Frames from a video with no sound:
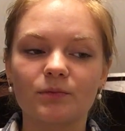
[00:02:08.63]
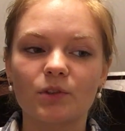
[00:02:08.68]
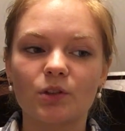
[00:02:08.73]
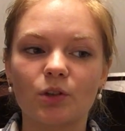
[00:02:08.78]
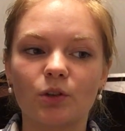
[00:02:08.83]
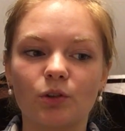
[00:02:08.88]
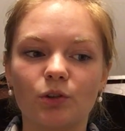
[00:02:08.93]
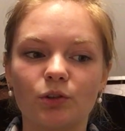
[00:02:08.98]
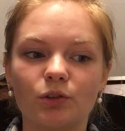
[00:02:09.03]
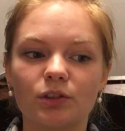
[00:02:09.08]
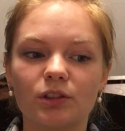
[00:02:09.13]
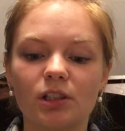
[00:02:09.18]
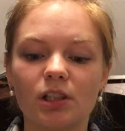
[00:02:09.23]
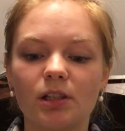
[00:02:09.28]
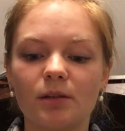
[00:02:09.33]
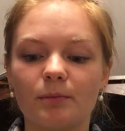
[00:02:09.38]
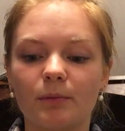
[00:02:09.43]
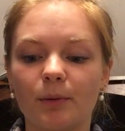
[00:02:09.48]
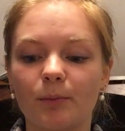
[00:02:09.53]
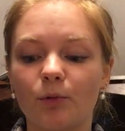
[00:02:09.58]
told
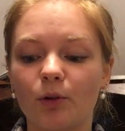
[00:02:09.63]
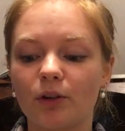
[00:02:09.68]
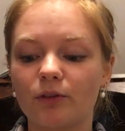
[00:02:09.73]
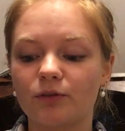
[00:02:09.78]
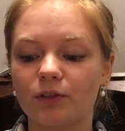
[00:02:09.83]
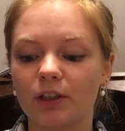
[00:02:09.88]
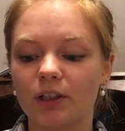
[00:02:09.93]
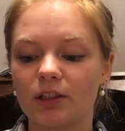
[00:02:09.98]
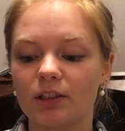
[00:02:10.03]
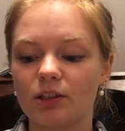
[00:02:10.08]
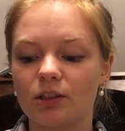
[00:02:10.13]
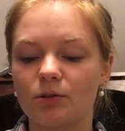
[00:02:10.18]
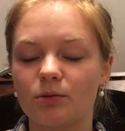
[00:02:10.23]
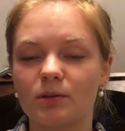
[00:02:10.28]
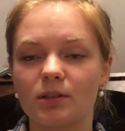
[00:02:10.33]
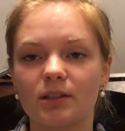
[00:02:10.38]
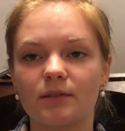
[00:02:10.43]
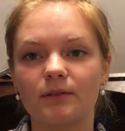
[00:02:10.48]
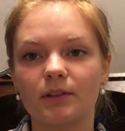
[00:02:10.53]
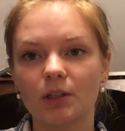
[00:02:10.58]
my boyfriend, who
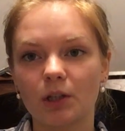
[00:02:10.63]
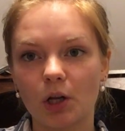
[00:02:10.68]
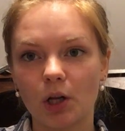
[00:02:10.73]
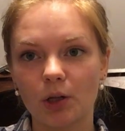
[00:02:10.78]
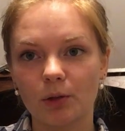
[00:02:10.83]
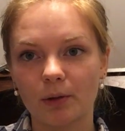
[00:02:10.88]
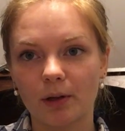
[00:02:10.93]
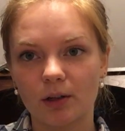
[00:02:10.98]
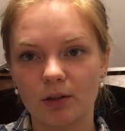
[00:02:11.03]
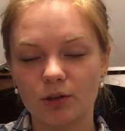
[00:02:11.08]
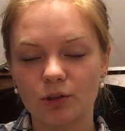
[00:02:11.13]
was living in Colorado